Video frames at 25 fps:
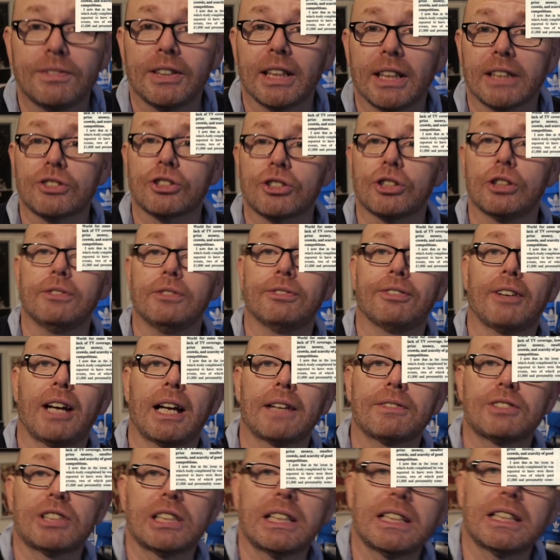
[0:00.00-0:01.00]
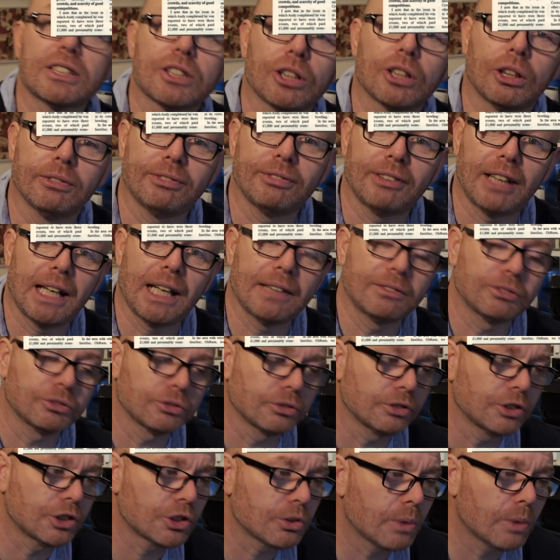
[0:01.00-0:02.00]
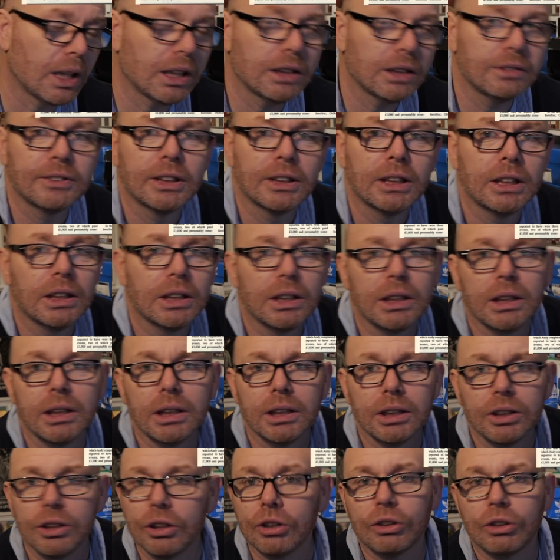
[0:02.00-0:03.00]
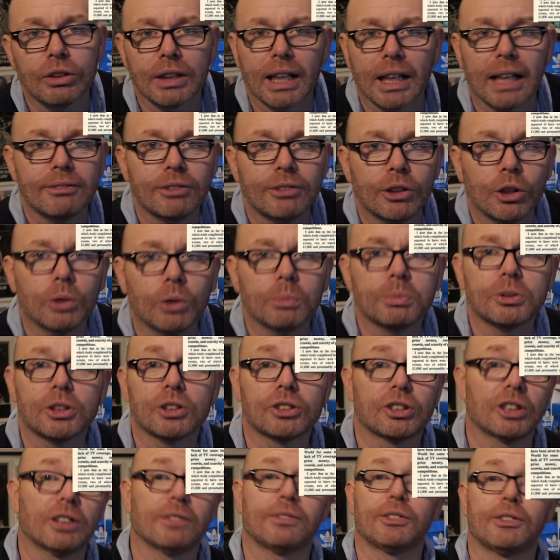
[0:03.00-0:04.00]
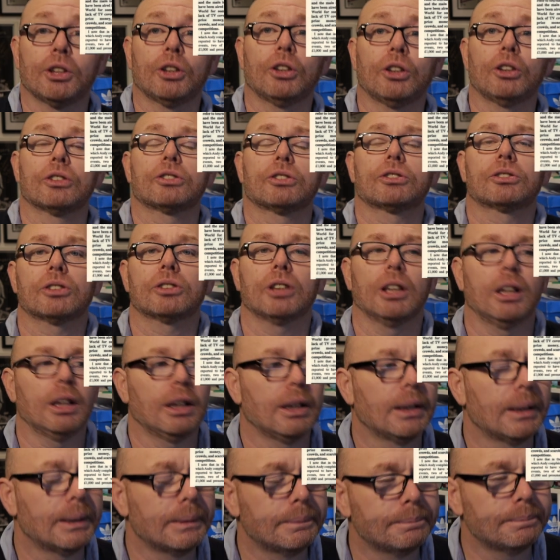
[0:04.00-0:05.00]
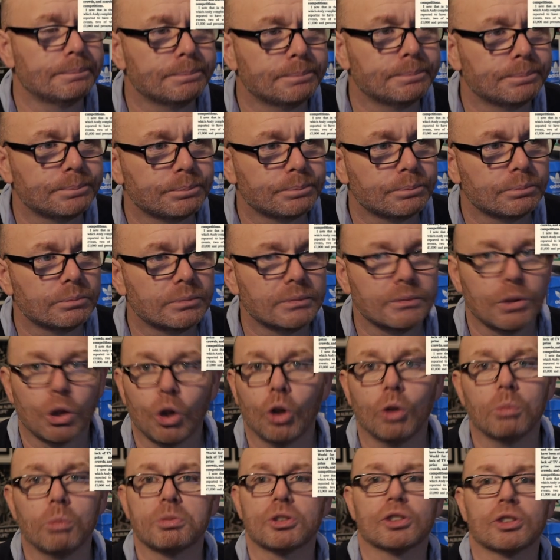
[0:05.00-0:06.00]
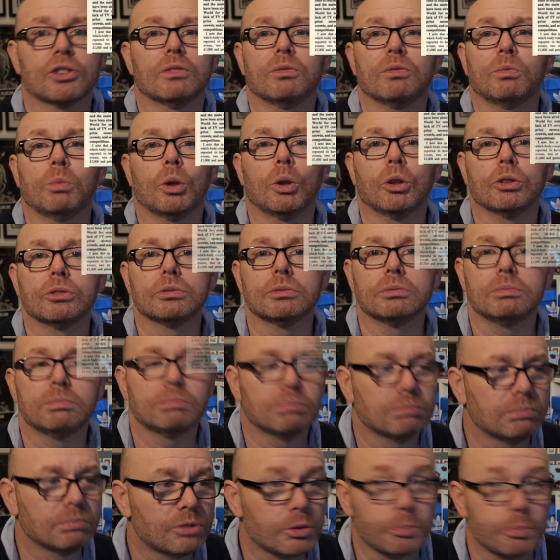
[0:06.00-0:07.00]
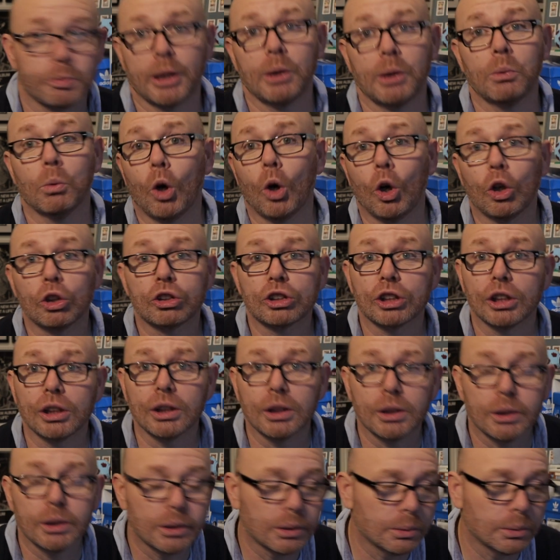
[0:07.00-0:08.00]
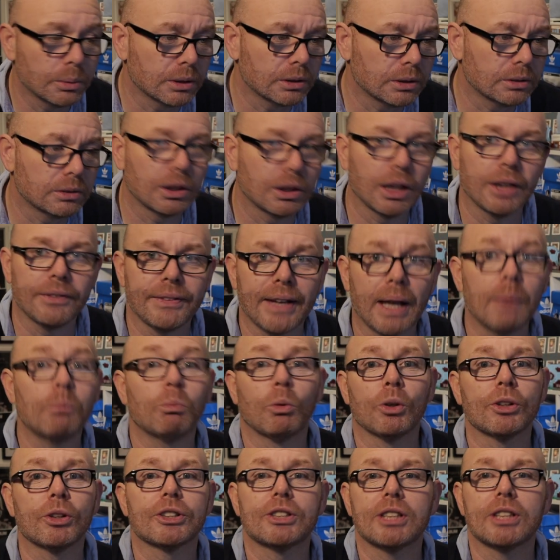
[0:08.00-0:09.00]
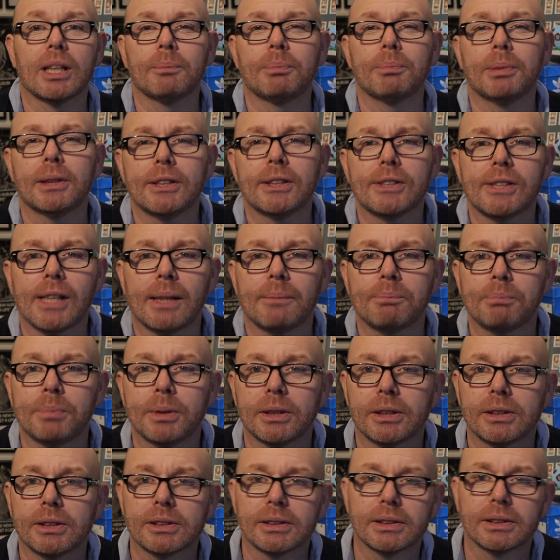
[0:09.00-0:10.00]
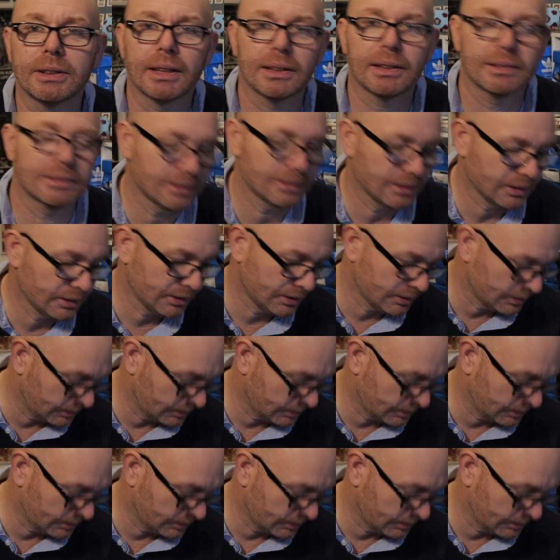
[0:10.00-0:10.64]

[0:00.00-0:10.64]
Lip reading: if you had 256 or 512, you could have homesters. And of course, homesters have won Spring Waterloo and then won the Champion of Champions, and that, you